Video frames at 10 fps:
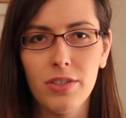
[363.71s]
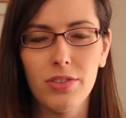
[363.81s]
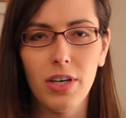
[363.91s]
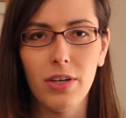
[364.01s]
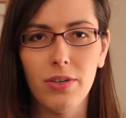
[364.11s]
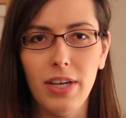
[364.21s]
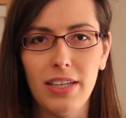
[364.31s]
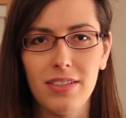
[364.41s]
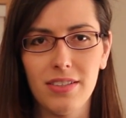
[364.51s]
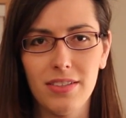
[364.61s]
So
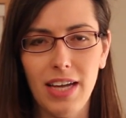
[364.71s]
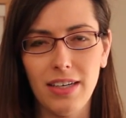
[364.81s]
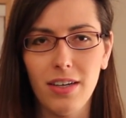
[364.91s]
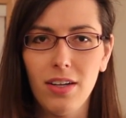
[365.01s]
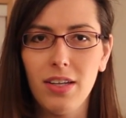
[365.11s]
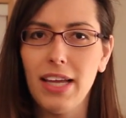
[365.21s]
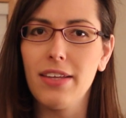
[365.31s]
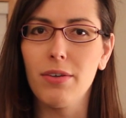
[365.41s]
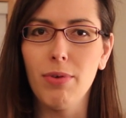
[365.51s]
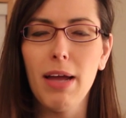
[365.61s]
it's not at all
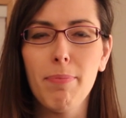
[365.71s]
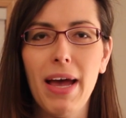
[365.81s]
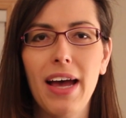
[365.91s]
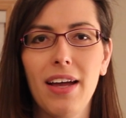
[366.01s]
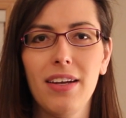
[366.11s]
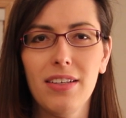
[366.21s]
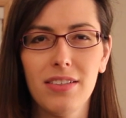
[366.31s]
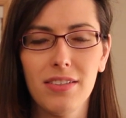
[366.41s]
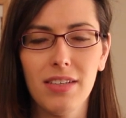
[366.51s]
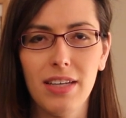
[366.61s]
like the right pad,
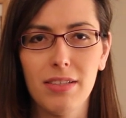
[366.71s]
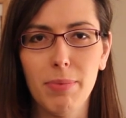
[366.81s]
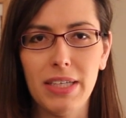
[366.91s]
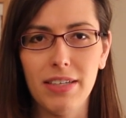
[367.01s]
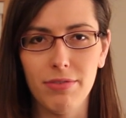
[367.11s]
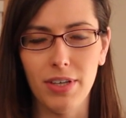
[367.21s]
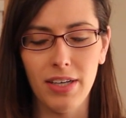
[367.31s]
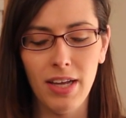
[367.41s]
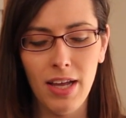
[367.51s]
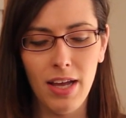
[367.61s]
it's, it's a bit
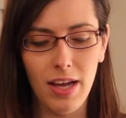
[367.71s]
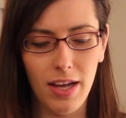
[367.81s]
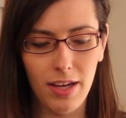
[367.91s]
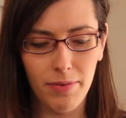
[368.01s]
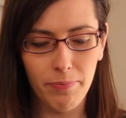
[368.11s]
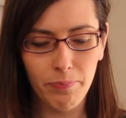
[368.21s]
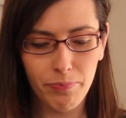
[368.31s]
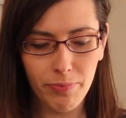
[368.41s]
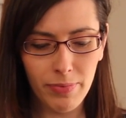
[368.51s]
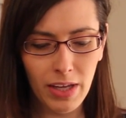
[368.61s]
different. Um,
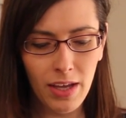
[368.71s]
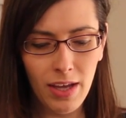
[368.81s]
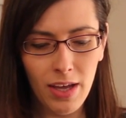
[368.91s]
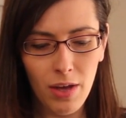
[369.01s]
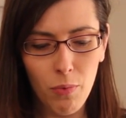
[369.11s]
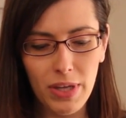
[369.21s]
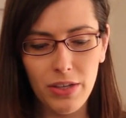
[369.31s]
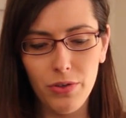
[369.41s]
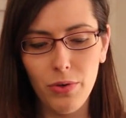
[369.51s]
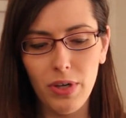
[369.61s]
when
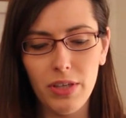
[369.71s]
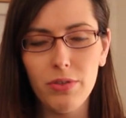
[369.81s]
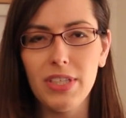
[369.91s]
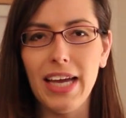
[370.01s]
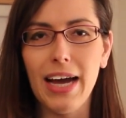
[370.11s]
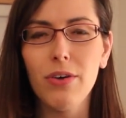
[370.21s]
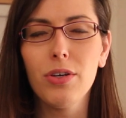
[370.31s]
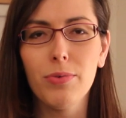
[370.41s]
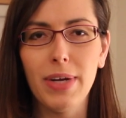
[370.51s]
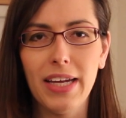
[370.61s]
you use the
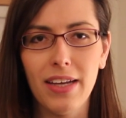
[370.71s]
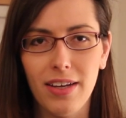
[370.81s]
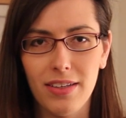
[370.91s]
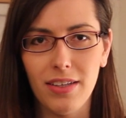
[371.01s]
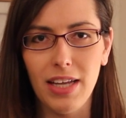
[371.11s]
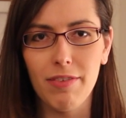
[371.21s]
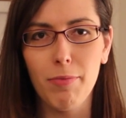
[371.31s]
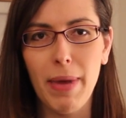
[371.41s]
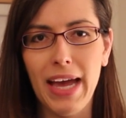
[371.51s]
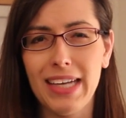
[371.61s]
outer ring on the
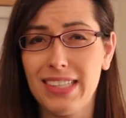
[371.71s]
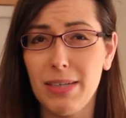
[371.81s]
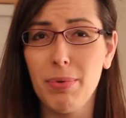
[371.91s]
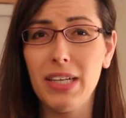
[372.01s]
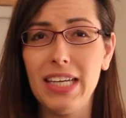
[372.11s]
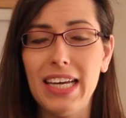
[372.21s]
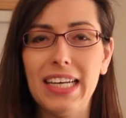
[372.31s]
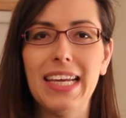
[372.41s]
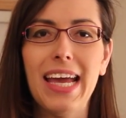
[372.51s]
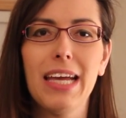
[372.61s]
left pad, typically
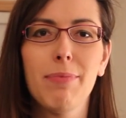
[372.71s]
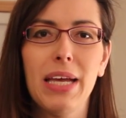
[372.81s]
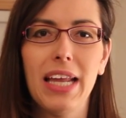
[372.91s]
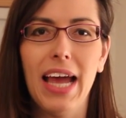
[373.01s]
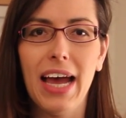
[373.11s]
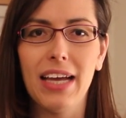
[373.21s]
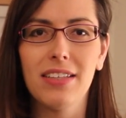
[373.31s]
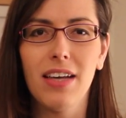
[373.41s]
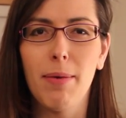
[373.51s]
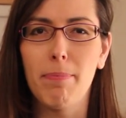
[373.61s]
in game it
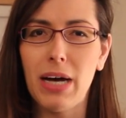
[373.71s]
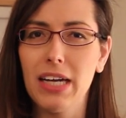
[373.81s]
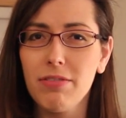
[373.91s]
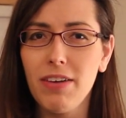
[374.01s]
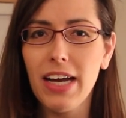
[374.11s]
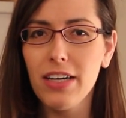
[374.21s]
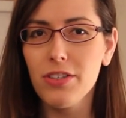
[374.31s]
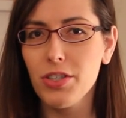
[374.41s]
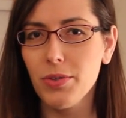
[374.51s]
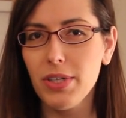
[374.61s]
adds a modifier
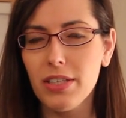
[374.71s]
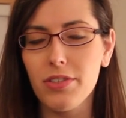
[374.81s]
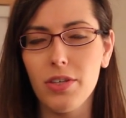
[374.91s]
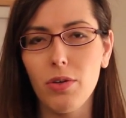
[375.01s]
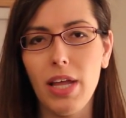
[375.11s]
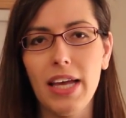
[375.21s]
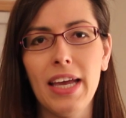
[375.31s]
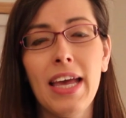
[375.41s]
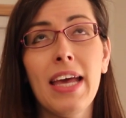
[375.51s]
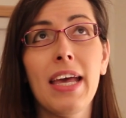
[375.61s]
to it. So
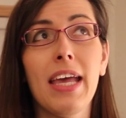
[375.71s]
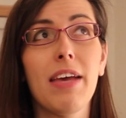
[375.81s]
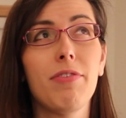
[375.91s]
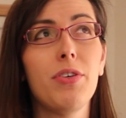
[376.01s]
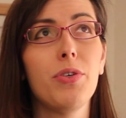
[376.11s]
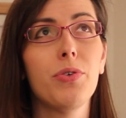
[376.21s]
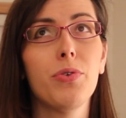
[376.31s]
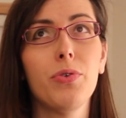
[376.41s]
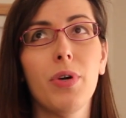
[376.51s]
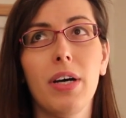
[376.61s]
like if
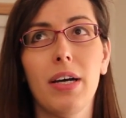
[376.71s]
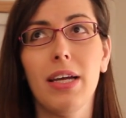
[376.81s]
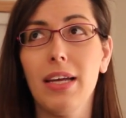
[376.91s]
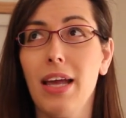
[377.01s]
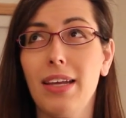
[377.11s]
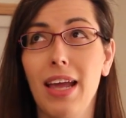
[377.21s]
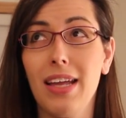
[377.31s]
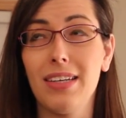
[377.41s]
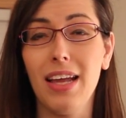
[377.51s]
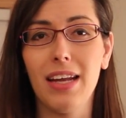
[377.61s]
you, uh, in,
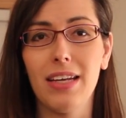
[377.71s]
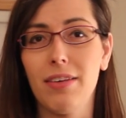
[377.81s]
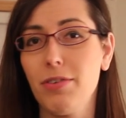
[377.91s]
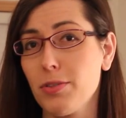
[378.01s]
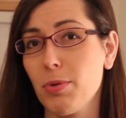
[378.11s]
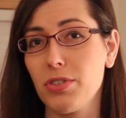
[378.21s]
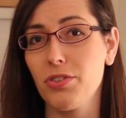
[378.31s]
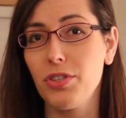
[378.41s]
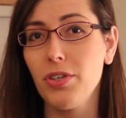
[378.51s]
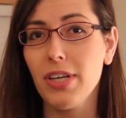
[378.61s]
in, in a first
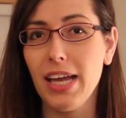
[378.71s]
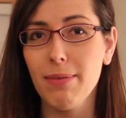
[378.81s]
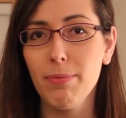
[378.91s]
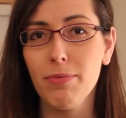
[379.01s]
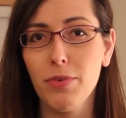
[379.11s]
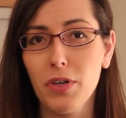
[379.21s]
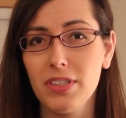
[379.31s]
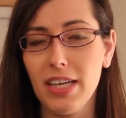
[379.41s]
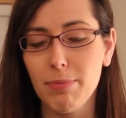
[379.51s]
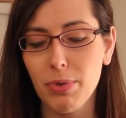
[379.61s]
person shooter game, for
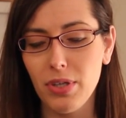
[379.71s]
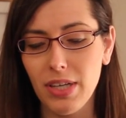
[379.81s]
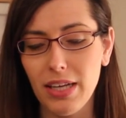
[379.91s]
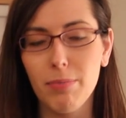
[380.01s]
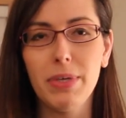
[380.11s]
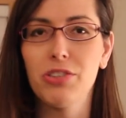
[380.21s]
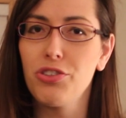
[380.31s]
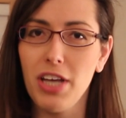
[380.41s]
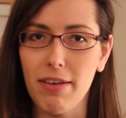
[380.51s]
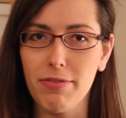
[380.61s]
example, it'll be
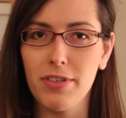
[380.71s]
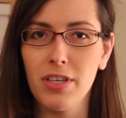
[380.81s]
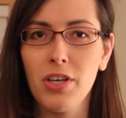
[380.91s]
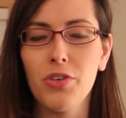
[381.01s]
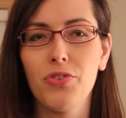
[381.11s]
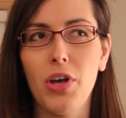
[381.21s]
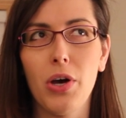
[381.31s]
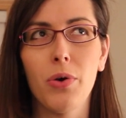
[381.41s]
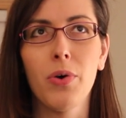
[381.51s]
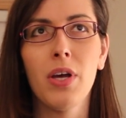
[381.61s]
shift.
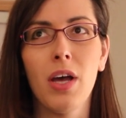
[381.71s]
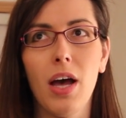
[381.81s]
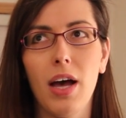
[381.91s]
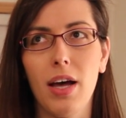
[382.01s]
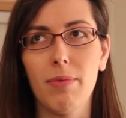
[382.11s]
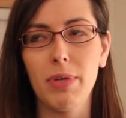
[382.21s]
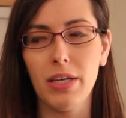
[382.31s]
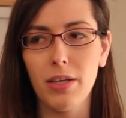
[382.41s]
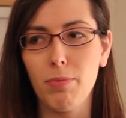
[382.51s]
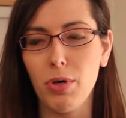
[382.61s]
So um,
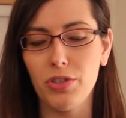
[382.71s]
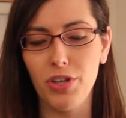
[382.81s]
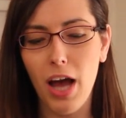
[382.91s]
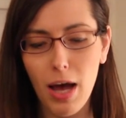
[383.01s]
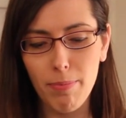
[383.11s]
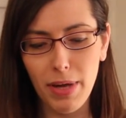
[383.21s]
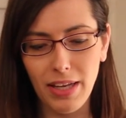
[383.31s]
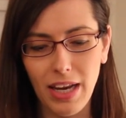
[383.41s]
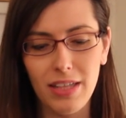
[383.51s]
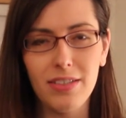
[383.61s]
you push up
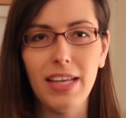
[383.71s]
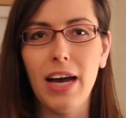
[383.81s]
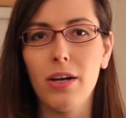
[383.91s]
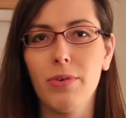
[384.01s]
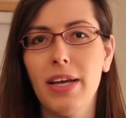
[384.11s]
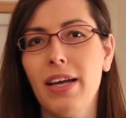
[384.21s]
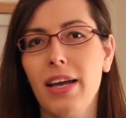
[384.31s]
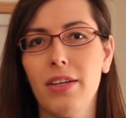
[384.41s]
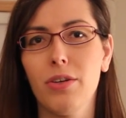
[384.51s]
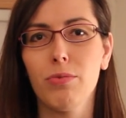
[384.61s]
and then into the outer ring
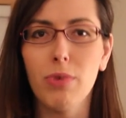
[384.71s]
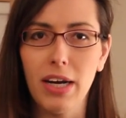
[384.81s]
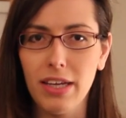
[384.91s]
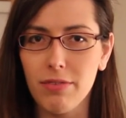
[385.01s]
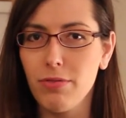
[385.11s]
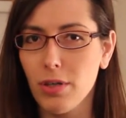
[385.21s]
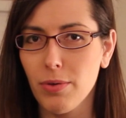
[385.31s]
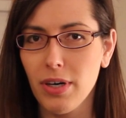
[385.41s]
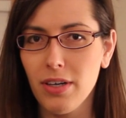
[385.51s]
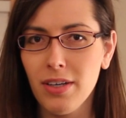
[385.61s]
and you're running
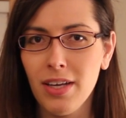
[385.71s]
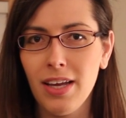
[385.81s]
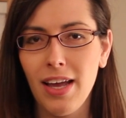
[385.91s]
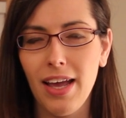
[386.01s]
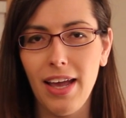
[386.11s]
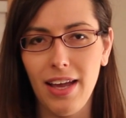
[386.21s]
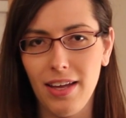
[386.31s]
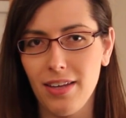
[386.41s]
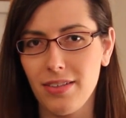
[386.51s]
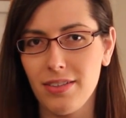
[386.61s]
forward
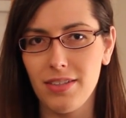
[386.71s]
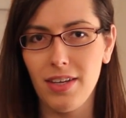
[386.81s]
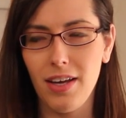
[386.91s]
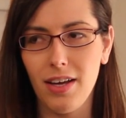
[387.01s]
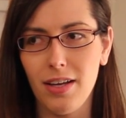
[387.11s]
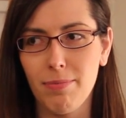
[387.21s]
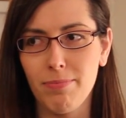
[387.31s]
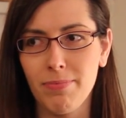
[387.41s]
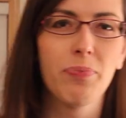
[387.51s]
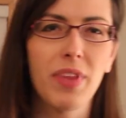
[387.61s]
and um,
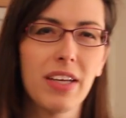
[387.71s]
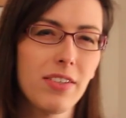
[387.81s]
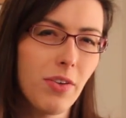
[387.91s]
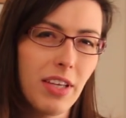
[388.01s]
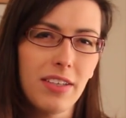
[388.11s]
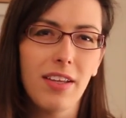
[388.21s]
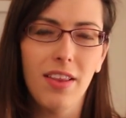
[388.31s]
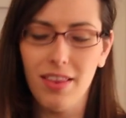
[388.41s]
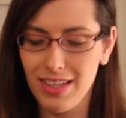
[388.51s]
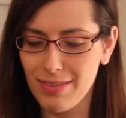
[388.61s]
so the,
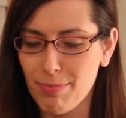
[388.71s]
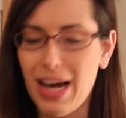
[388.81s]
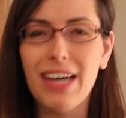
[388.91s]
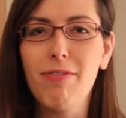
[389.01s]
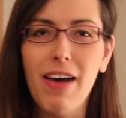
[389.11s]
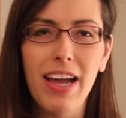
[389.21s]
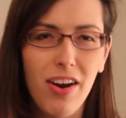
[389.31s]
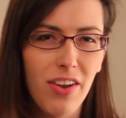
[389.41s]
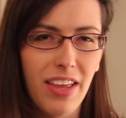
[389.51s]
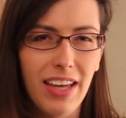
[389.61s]
this
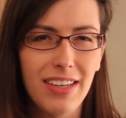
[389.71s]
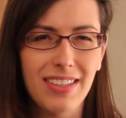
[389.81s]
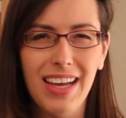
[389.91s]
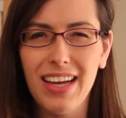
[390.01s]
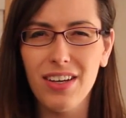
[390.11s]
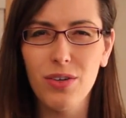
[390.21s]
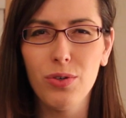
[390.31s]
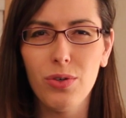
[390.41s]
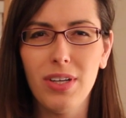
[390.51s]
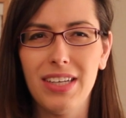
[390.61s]
modifier thing is kind of
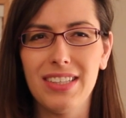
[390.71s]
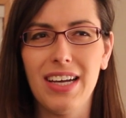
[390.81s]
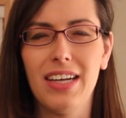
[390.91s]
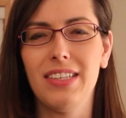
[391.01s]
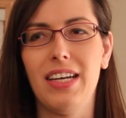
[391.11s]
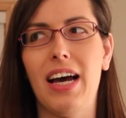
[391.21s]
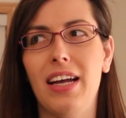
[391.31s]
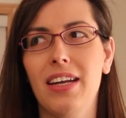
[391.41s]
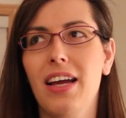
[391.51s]
cool and it's kind of not.